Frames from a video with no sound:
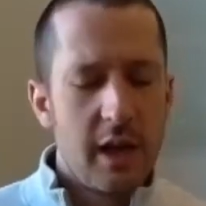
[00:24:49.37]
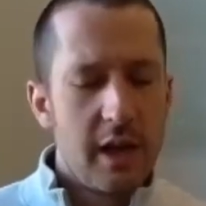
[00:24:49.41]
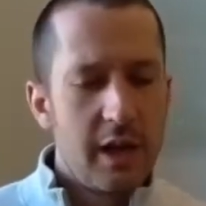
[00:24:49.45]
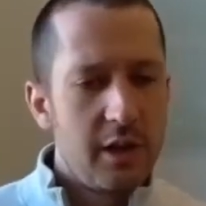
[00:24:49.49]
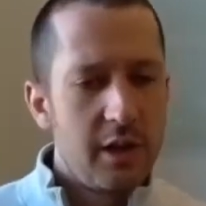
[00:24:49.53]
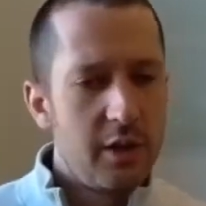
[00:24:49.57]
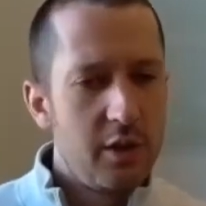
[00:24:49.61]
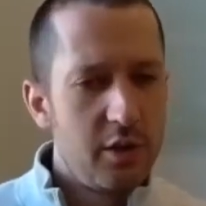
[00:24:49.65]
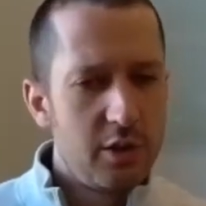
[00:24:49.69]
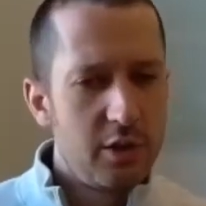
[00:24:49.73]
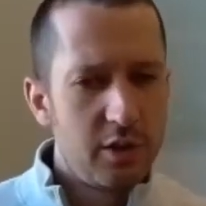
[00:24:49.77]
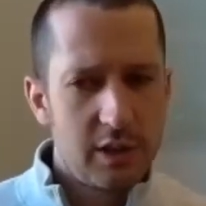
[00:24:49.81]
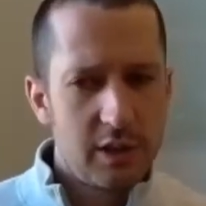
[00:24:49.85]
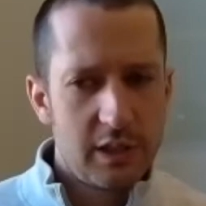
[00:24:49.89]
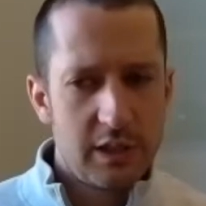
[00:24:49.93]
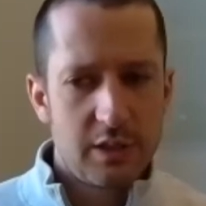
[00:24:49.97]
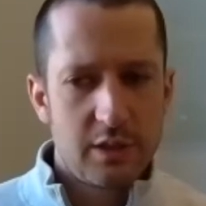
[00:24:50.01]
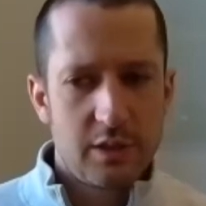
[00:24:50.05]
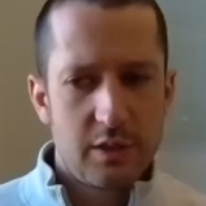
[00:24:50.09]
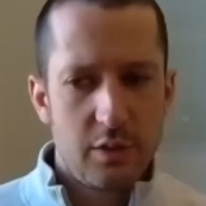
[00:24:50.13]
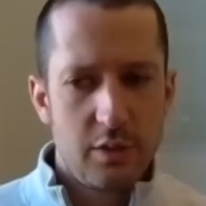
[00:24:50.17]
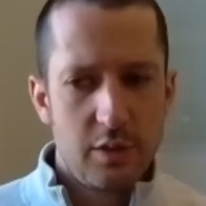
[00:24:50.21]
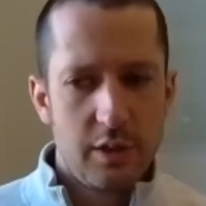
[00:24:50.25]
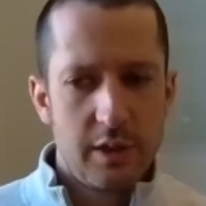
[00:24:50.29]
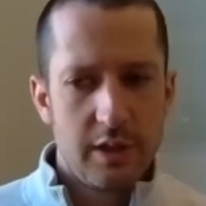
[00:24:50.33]
usually
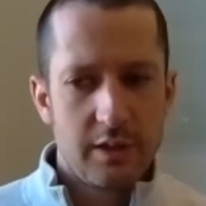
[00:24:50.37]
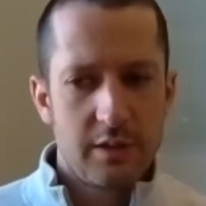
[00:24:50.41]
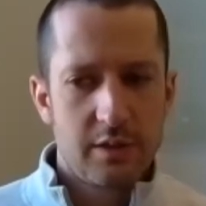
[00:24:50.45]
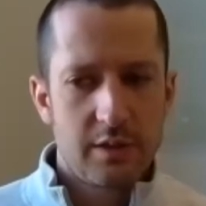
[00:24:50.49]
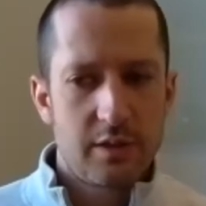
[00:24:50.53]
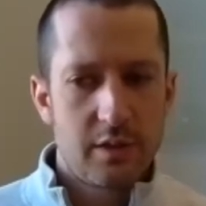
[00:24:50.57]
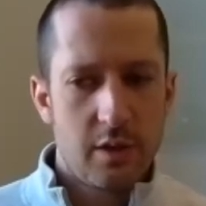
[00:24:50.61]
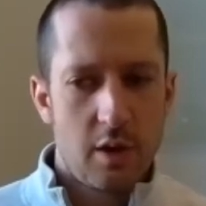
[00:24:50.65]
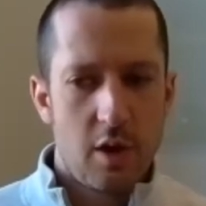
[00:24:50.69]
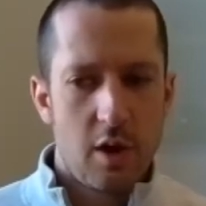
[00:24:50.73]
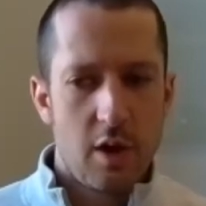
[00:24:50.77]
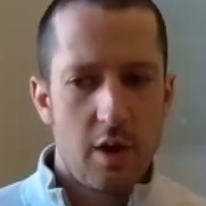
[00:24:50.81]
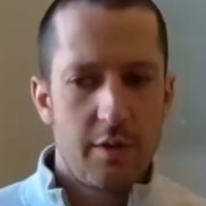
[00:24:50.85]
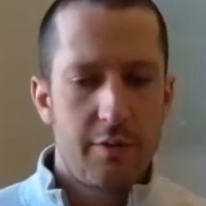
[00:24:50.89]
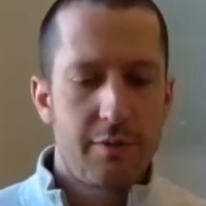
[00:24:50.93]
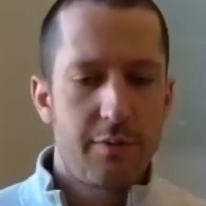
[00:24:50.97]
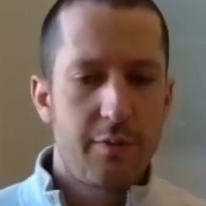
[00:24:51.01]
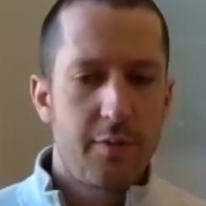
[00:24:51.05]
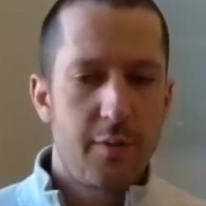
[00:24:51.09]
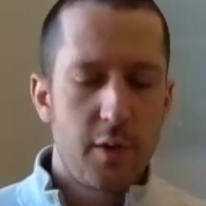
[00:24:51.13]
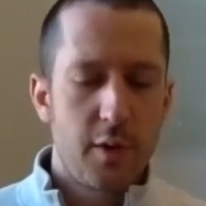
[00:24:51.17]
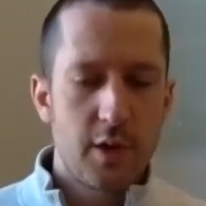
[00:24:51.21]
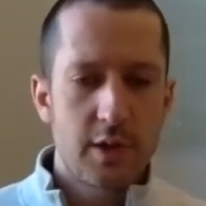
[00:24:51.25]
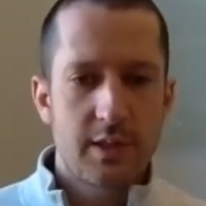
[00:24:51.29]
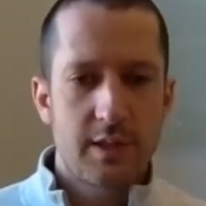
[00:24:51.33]
students are
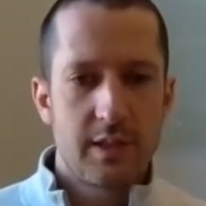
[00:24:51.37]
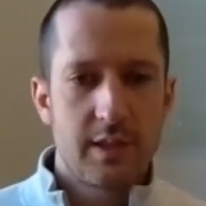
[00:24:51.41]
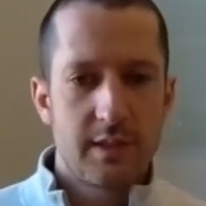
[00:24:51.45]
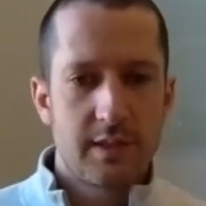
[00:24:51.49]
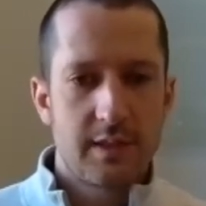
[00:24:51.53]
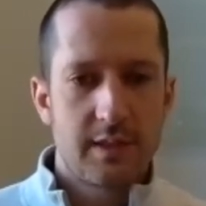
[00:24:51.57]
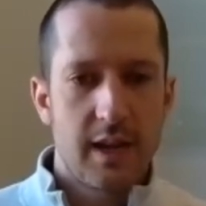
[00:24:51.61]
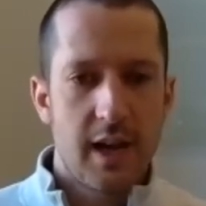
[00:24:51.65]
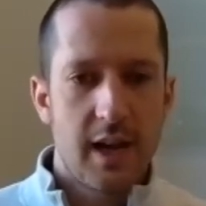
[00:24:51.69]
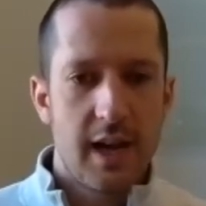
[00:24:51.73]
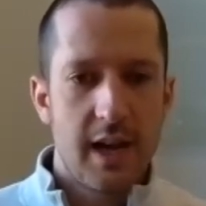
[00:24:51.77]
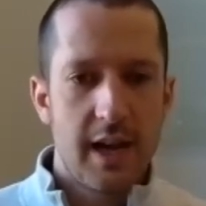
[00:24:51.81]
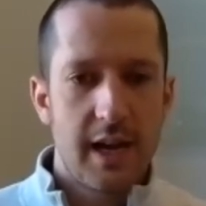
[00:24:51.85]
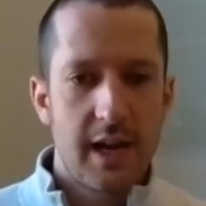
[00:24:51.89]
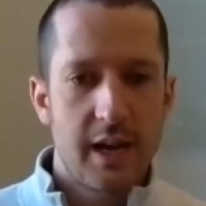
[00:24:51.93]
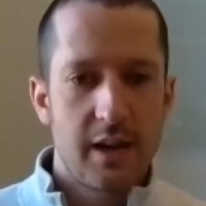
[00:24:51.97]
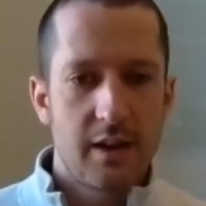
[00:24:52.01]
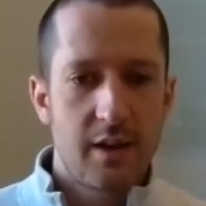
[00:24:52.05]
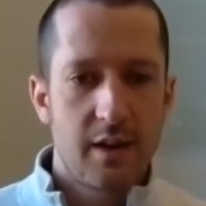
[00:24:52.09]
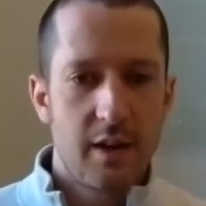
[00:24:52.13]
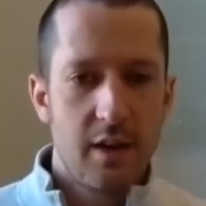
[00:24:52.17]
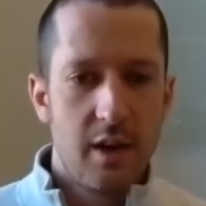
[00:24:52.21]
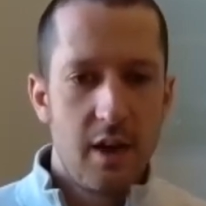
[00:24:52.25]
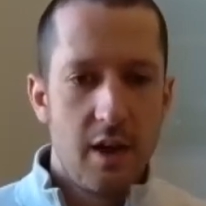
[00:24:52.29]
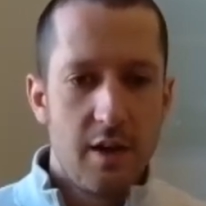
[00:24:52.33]
first assigned,
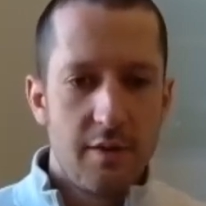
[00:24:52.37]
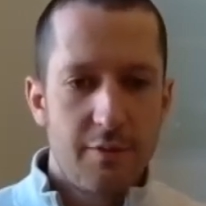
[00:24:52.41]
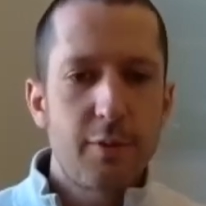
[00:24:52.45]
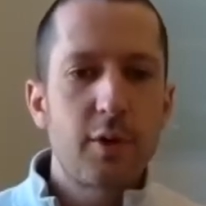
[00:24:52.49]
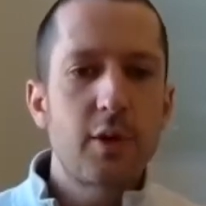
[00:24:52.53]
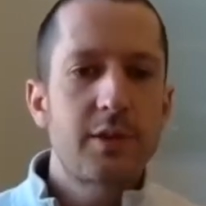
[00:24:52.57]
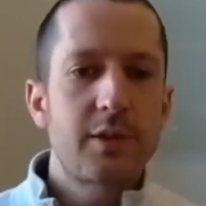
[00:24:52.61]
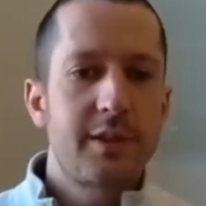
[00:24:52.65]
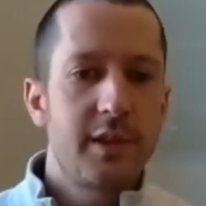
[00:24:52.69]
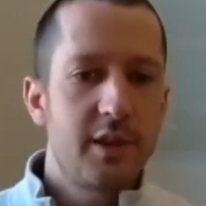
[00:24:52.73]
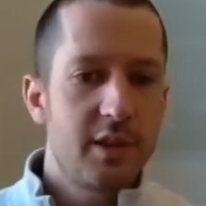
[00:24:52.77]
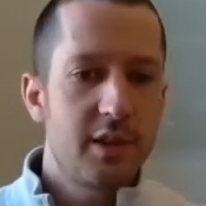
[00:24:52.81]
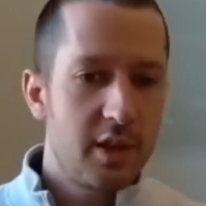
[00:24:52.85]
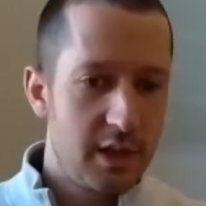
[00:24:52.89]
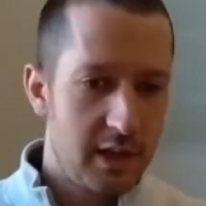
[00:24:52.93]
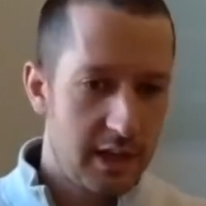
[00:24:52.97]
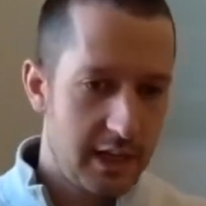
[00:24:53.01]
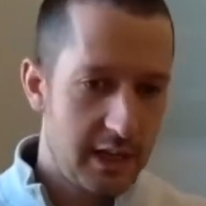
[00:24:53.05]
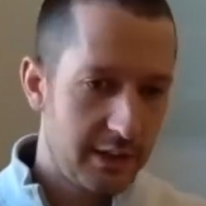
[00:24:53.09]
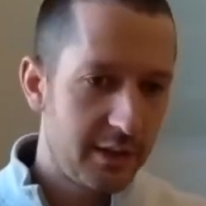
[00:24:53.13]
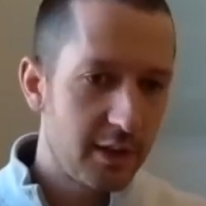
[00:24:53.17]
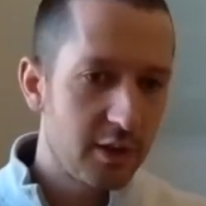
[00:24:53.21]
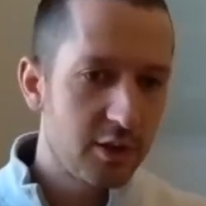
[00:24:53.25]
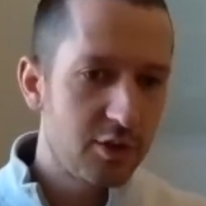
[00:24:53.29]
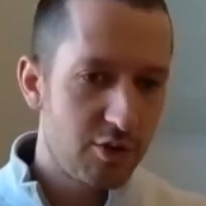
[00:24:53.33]
first they're going to
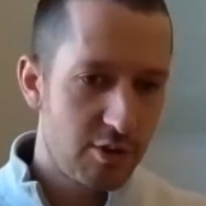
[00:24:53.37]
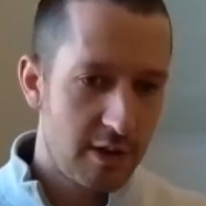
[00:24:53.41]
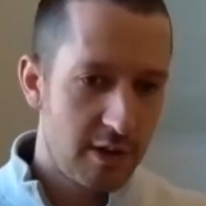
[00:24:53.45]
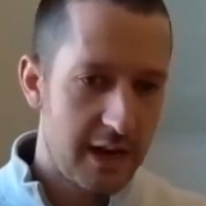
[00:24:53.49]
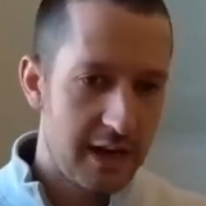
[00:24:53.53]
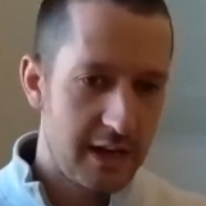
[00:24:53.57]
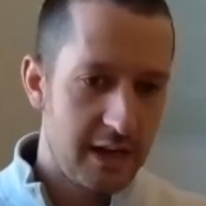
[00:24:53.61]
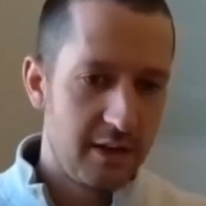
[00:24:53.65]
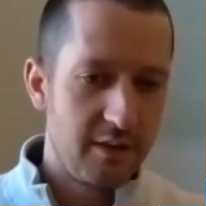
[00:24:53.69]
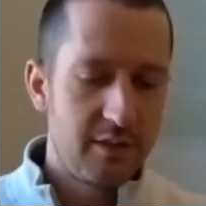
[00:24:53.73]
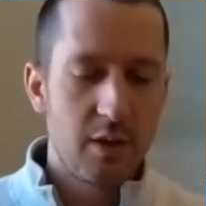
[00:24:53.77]
get their training.